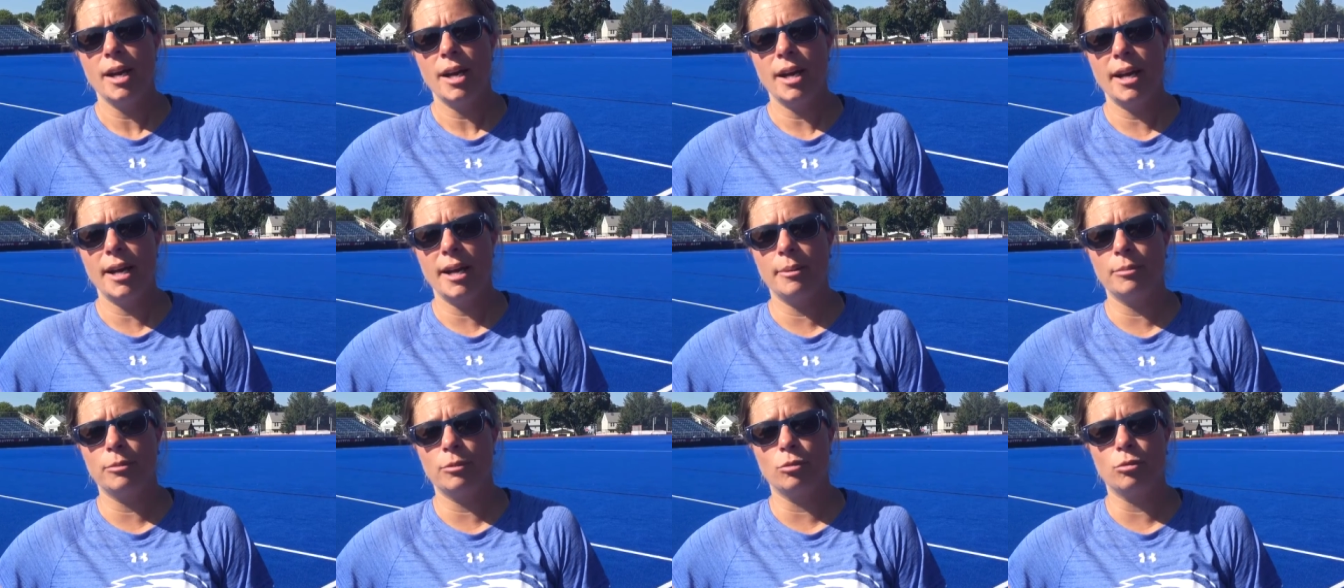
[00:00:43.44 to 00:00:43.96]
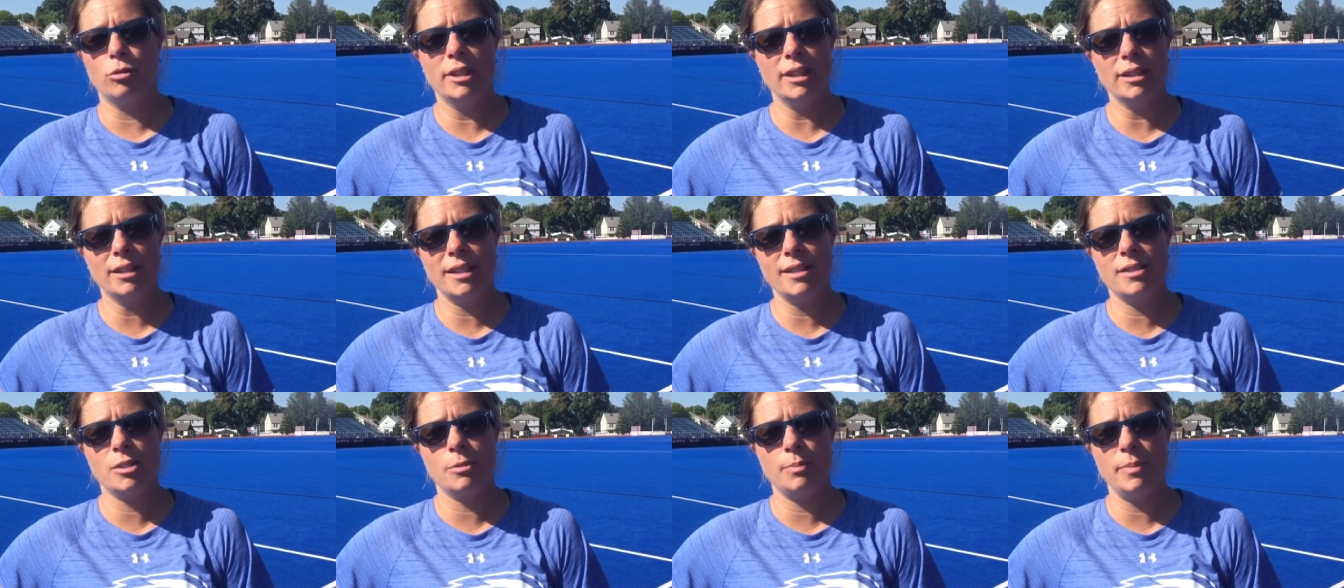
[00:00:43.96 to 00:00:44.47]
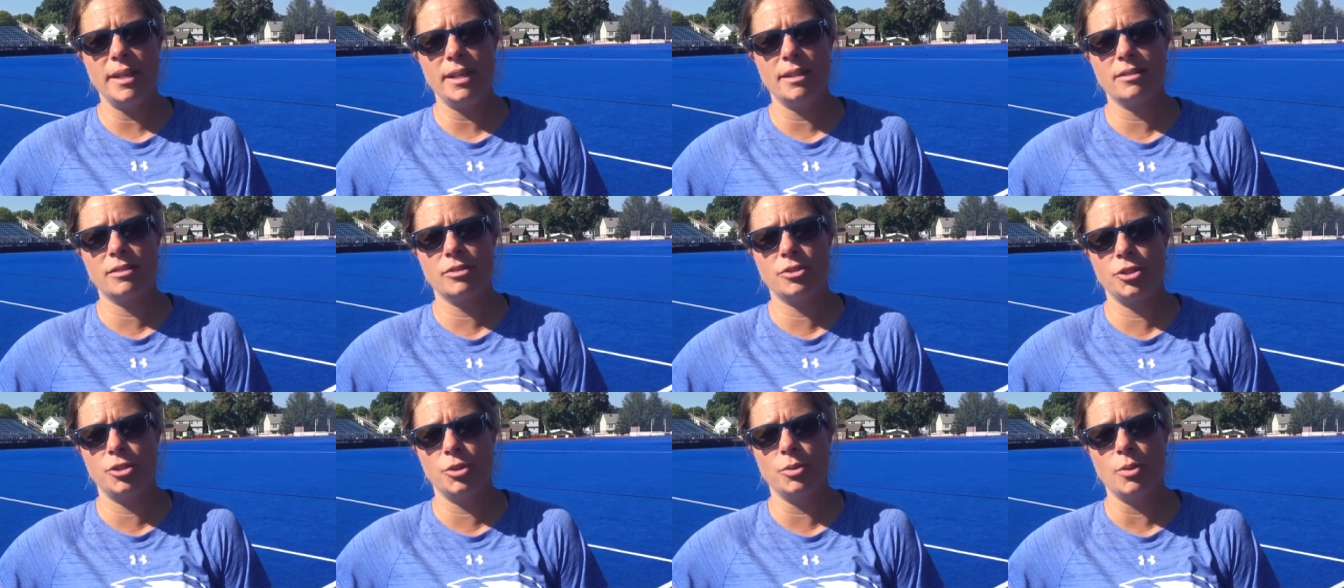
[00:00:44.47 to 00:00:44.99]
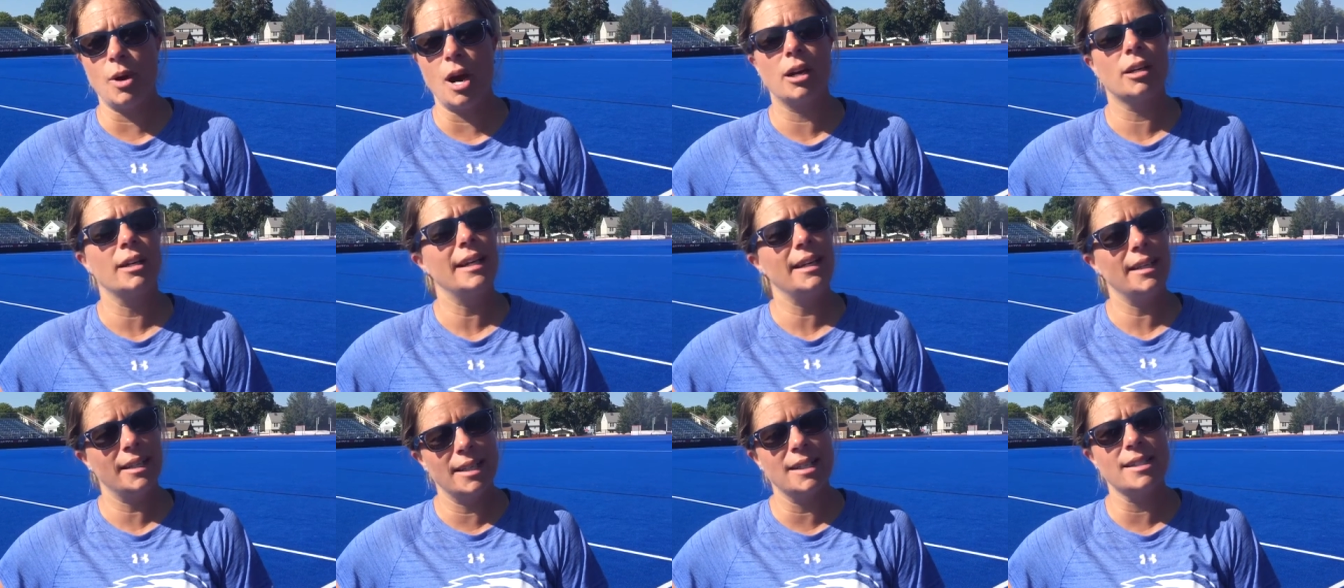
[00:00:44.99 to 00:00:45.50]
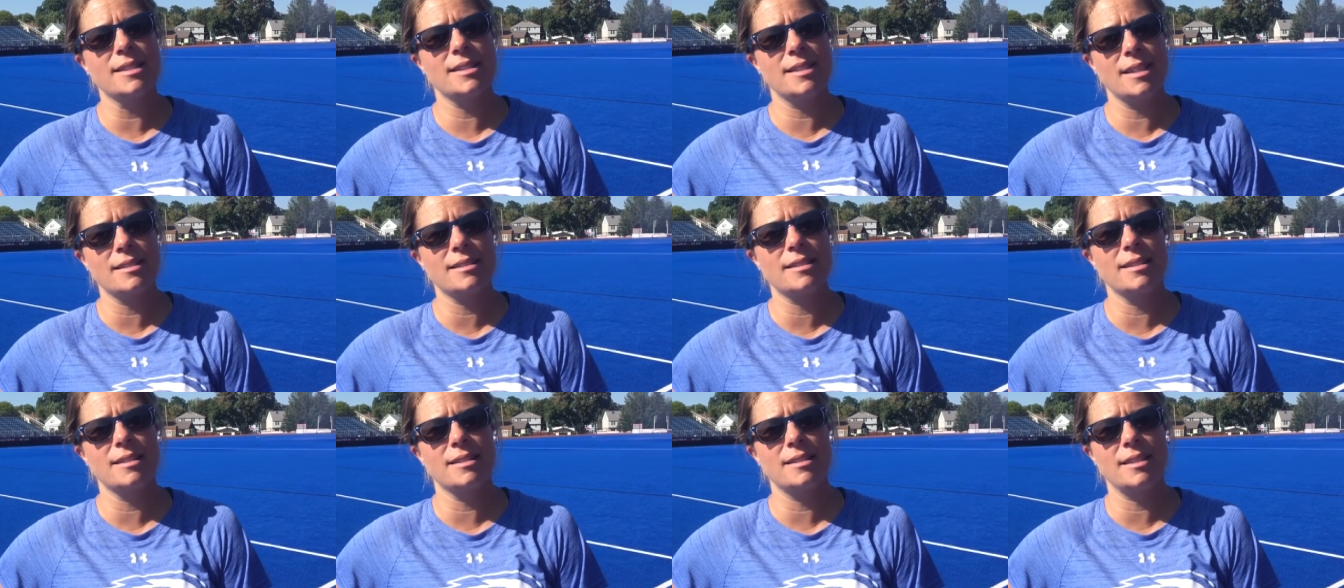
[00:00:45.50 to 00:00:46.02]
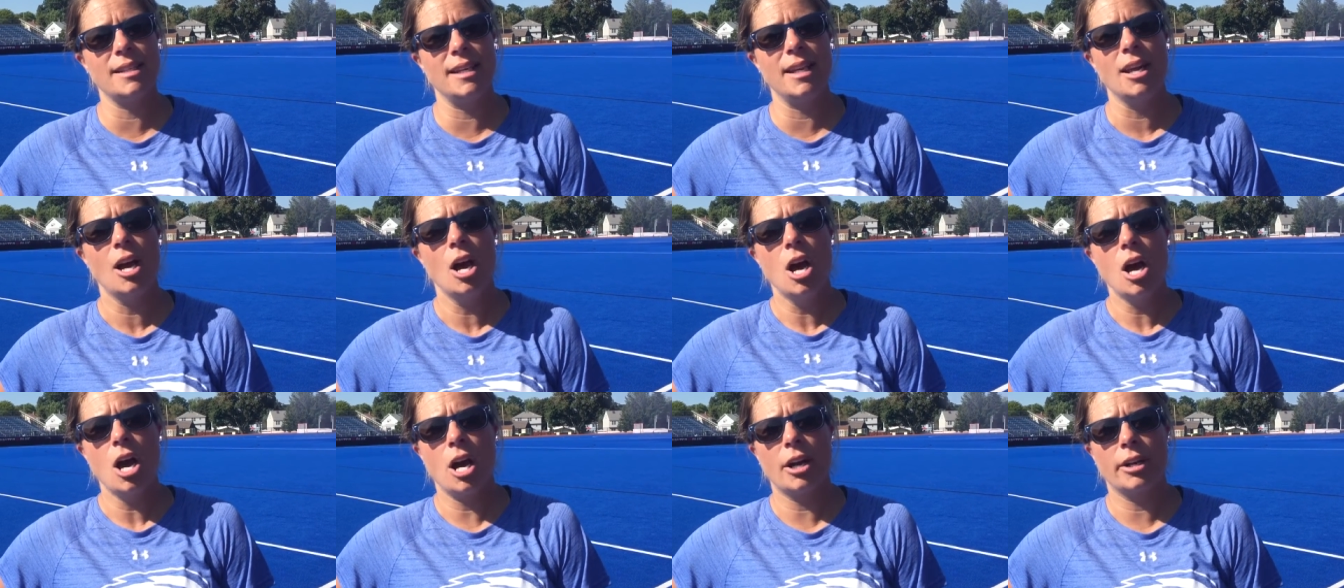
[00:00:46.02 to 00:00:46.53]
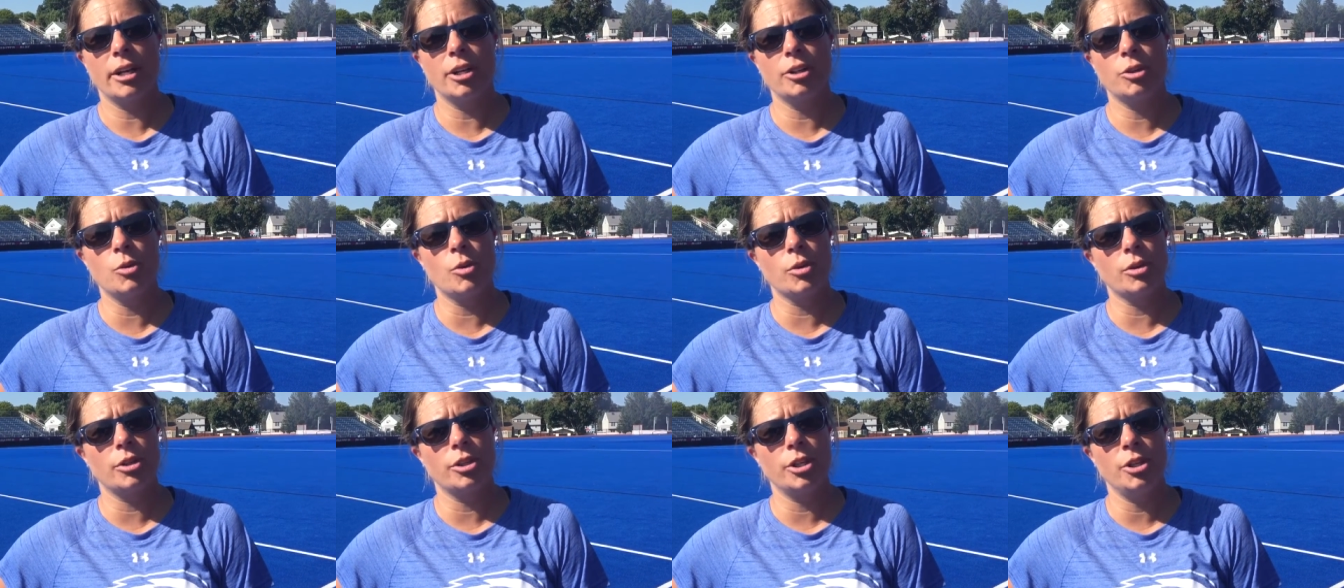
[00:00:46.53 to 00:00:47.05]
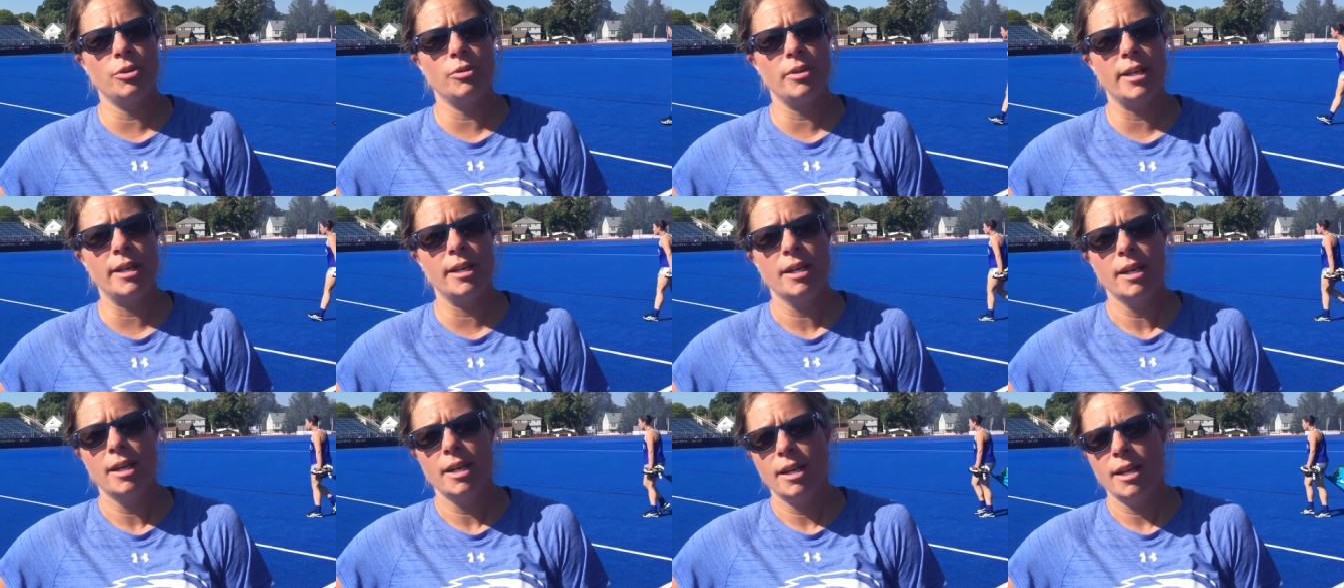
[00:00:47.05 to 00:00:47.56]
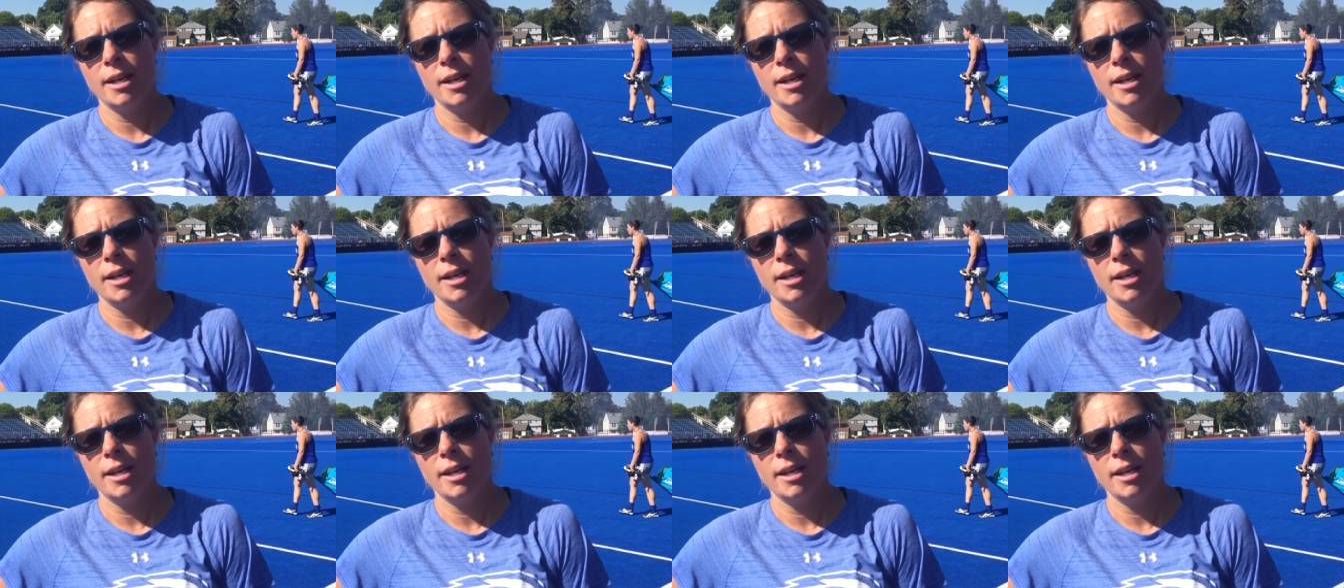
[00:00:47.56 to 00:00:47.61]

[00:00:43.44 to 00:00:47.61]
um, really speaks to our inconsistency on our corner unit.